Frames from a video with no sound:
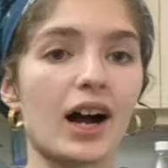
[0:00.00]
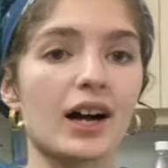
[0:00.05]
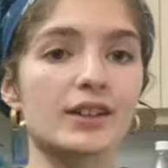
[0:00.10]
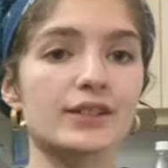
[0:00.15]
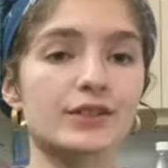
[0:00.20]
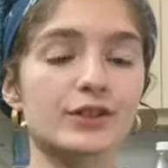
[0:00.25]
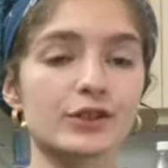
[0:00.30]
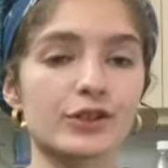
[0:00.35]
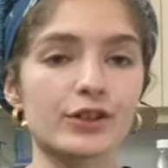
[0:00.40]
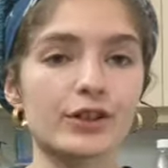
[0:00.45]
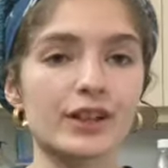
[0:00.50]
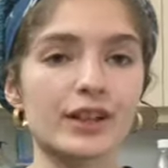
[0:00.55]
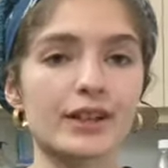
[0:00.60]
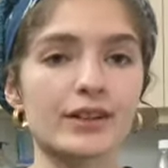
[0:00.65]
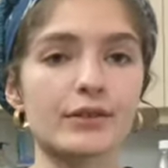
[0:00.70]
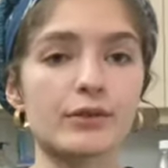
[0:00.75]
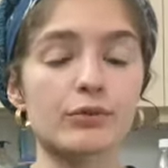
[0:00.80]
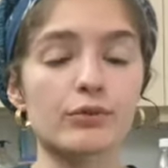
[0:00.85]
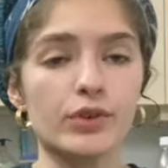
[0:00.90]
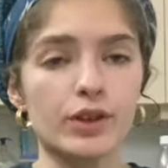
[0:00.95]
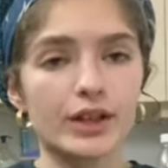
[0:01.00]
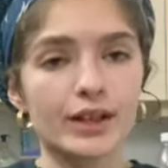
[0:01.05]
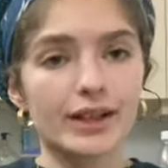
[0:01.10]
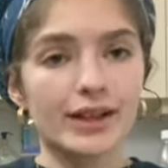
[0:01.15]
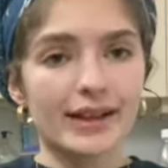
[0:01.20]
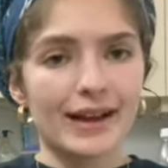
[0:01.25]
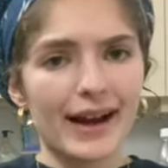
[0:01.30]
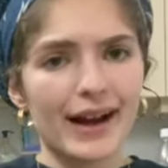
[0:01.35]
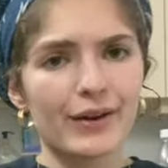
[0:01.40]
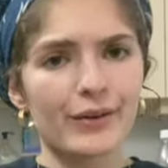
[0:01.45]
certain
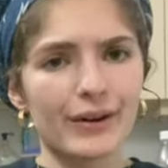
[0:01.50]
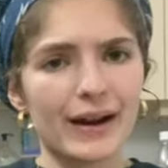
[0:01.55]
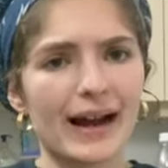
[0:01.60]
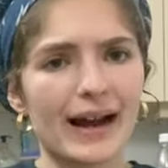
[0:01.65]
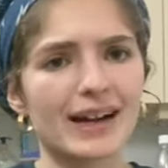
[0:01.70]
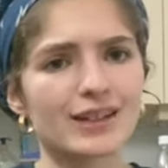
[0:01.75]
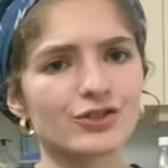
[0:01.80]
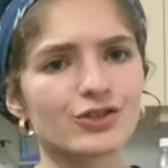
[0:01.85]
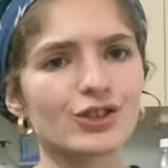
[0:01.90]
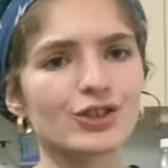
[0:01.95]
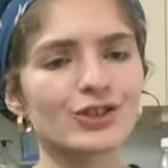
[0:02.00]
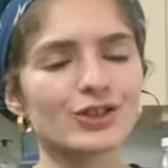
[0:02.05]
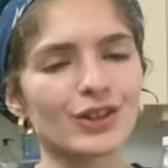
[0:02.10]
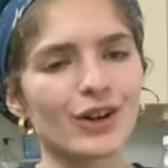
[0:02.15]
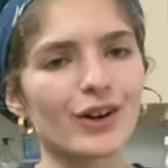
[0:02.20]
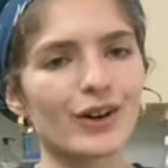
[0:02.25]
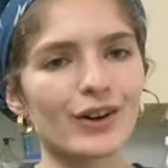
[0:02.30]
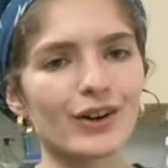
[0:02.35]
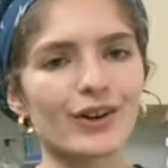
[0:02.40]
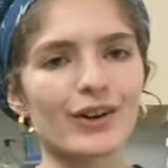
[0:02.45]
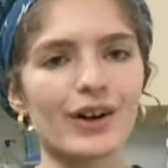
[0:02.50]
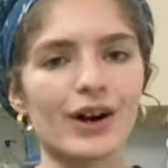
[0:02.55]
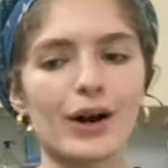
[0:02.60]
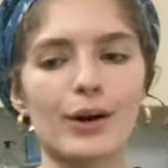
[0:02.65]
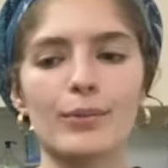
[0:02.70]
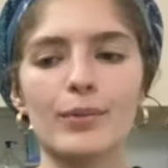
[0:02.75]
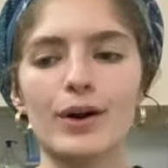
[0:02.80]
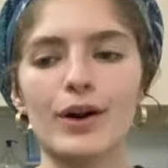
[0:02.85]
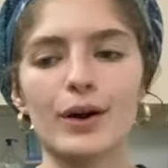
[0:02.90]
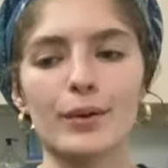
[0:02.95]
wringing out actions
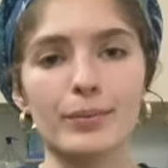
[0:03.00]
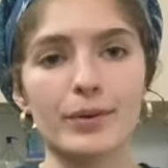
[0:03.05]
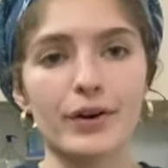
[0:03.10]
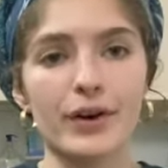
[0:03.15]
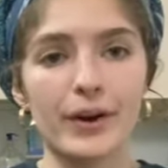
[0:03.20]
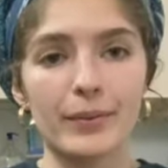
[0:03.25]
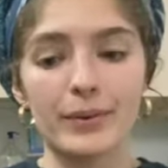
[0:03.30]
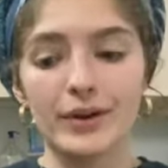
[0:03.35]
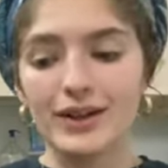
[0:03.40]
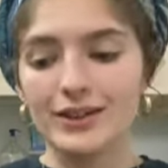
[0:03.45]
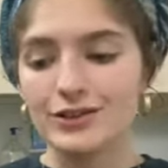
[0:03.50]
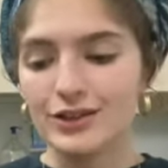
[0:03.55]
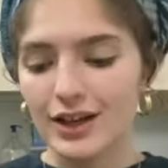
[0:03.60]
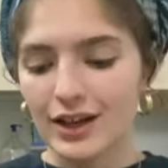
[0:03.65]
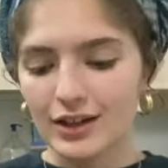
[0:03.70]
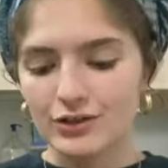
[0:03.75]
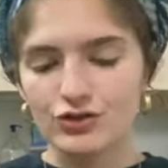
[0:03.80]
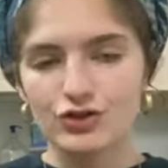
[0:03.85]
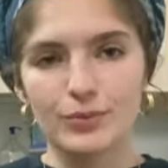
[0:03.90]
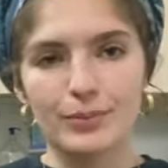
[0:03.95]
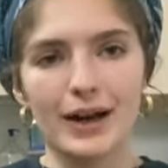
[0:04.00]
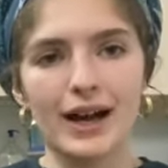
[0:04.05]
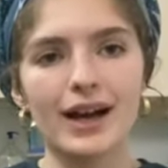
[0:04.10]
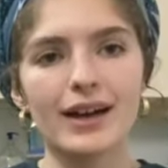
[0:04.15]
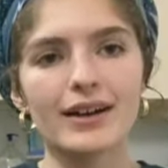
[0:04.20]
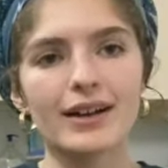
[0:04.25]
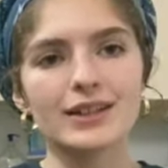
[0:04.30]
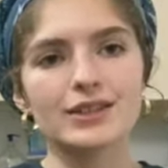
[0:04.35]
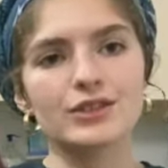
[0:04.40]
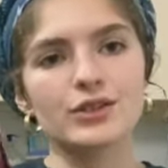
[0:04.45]
are prohibited on Shabbat,
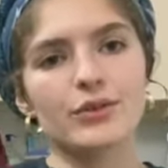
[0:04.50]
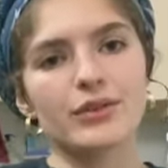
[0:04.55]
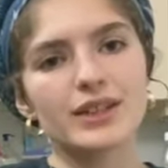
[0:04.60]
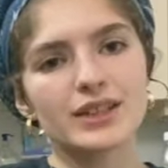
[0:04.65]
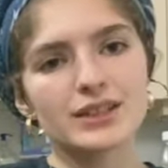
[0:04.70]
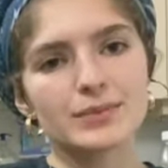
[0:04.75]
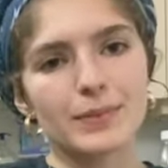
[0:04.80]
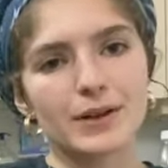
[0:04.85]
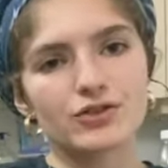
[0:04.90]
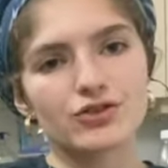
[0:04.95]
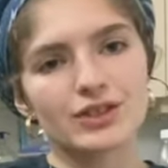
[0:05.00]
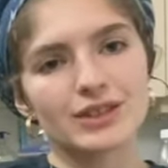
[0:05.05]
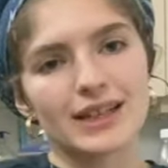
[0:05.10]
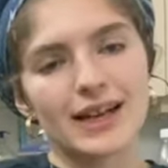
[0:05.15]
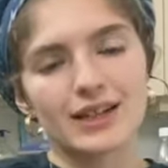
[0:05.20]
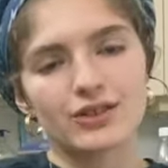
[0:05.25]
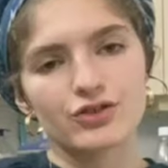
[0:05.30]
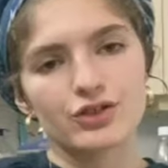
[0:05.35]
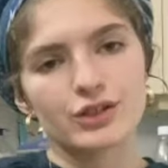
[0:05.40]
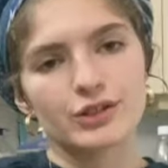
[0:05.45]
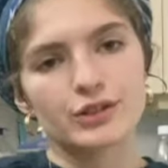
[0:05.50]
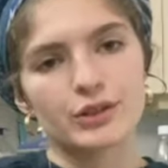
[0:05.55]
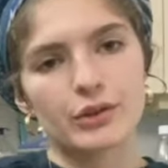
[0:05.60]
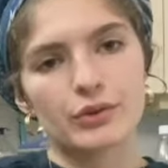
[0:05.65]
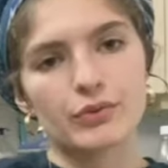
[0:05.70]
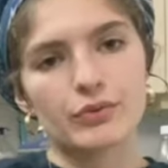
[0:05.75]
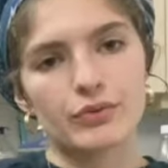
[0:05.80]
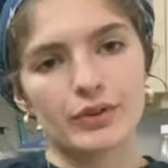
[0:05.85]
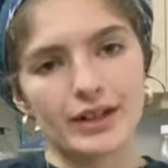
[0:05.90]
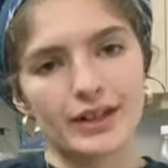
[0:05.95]
and so these sponges actually
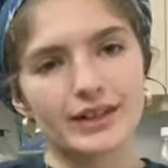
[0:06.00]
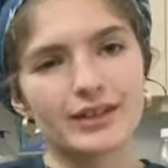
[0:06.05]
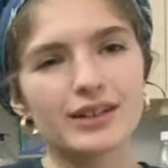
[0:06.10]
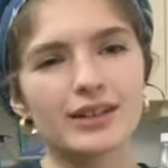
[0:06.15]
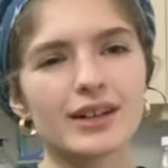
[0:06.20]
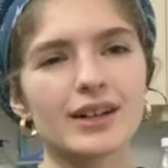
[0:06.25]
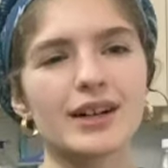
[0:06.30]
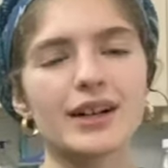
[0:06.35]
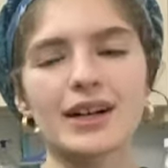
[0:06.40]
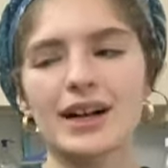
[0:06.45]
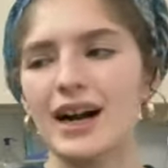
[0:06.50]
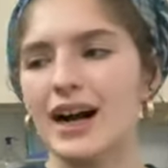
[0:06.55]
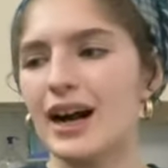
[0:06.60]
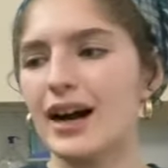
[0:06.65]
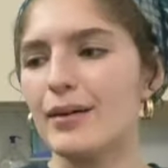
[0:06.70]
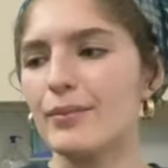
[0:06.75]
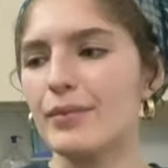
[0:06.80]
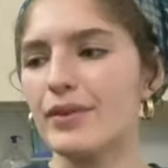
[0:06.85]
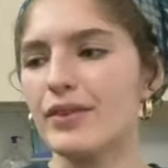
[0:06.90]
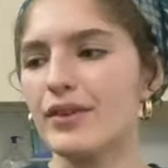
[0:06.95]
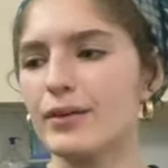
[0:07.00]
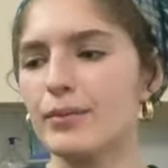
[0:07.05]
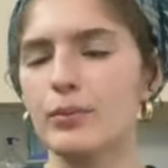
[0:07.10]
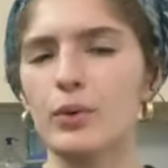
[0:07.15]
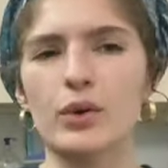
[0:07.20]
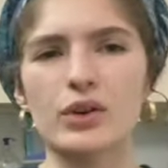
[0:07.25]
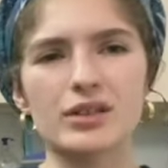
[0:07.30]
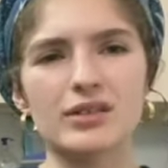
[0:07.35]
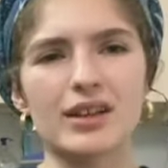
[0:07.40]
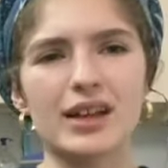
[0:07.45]
don't ring. They're
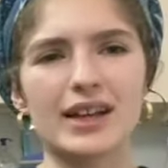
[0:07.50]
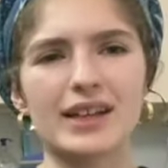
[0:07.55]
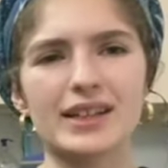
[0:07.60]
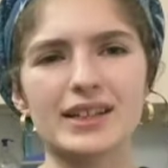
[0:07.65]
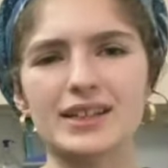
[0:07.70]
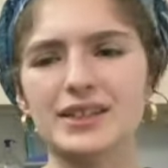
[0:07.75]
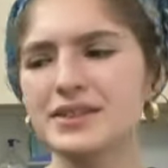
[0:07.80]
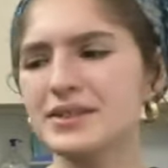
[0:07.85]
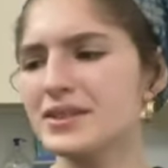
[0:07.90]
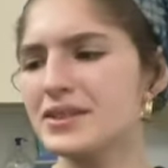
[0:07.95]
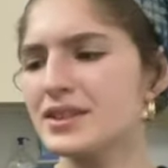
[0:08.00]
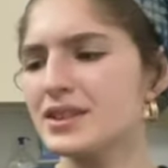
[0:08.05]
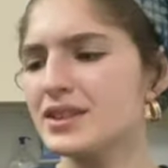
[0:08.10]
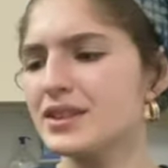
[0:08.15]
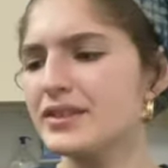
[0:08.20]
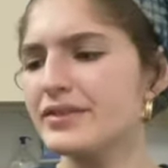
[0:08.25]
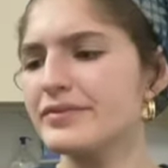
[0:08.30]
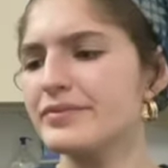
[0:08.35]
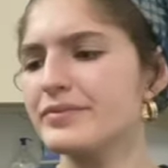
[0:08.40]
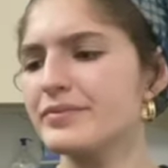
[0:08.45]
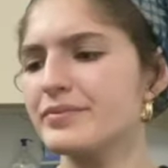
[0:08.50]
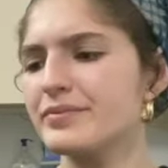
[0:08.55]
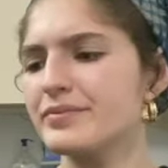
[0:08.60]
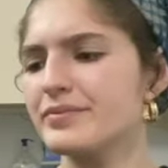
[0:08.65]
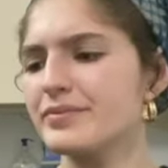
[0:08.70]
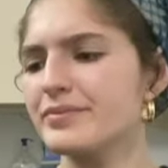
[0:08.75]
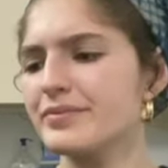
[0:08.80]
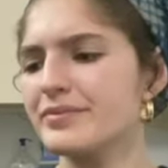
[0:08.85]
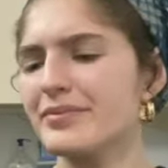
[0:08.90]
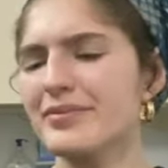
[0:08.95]
more like,
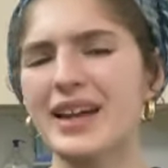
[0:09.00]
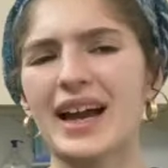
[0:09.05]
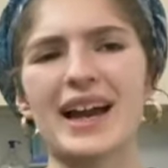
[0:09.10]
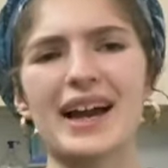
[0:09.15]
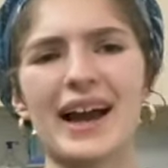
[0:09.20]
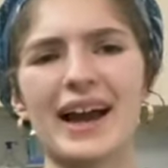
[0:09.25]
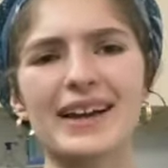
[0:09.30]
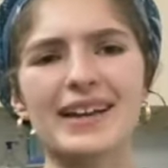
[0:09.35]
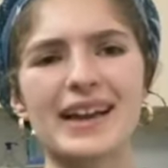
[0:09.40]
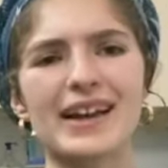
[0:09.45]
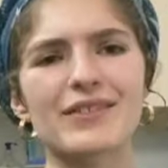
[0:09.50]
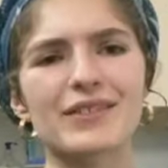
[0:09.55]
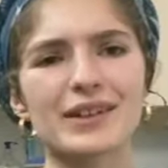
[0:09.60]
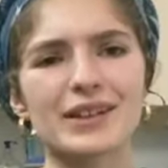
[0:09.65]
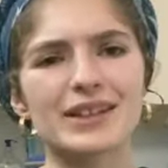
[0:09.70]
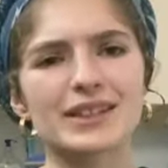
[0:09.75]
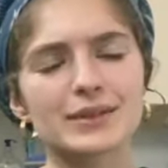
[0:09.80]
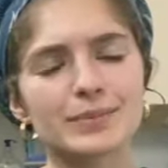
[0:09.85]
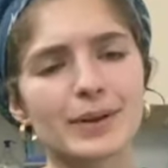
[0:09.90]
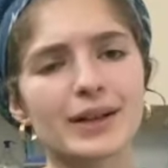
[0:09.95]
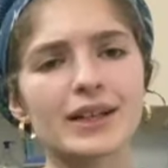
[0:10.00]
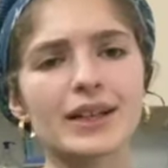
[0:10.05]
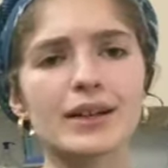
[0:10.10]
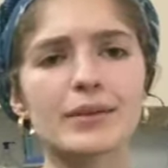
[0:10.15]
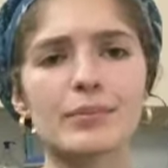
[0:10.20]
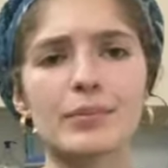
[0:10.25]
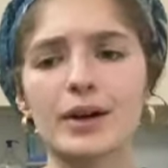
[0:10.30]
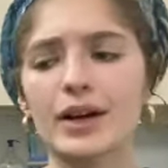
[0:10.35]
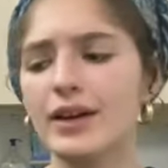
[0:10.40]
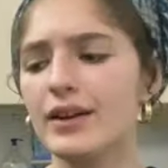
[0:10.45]
I can't really explain
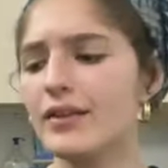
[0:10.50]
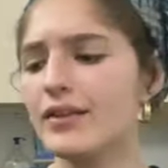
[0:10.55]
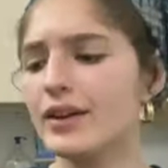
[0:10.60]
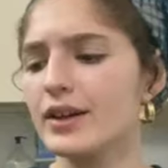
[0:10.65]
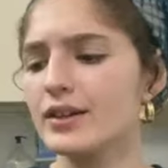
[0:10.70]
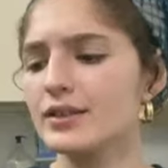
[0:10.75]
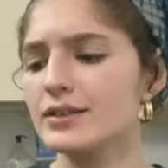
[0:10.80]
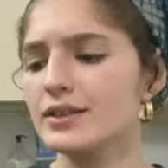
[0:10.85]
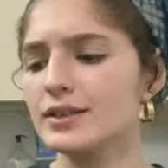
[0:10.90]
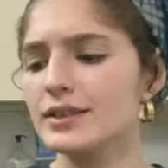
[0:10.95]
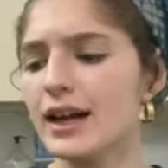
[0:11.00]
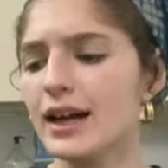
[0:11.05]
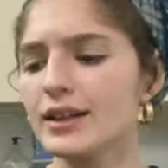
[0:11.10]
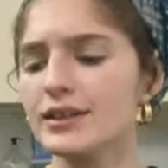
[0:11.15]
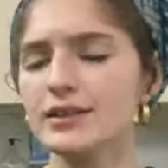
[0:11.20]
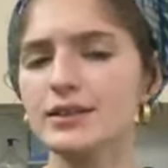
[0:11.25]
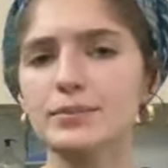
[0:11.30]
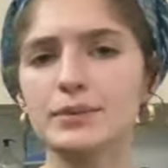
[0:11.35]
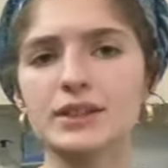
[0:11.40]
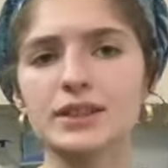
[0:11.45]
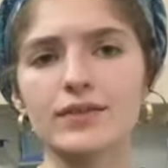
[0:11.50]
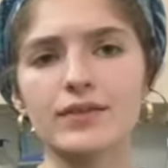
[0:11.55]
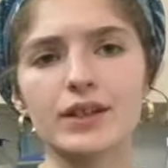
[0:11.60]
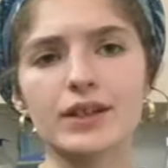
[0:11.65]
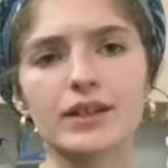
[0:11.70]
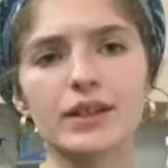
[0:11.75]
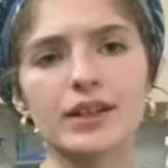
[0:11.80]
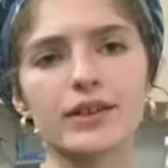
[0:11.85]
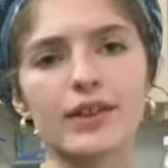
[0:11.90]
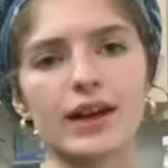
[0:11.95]
it, but they're designed
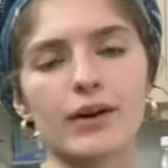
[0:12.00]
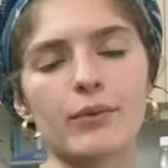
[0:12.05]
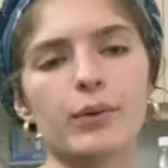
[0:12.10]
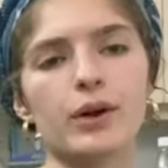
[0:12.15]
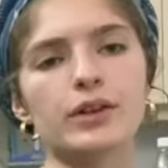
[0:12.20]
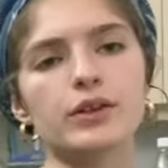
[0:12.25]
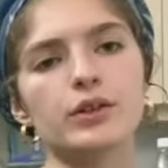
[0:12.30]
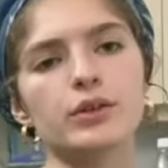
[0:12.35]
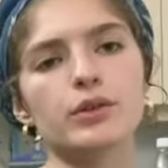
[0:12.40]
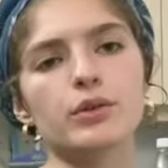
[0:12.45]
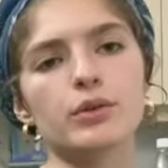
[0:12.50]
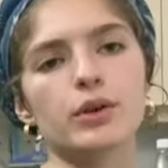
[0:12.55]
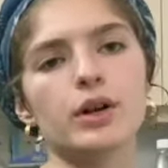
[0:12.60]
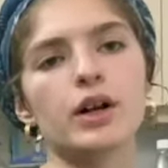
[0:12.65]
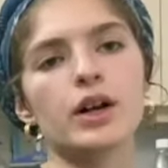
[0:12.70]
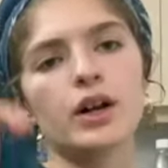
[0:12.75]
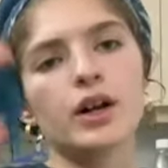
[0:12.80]
specifically that when you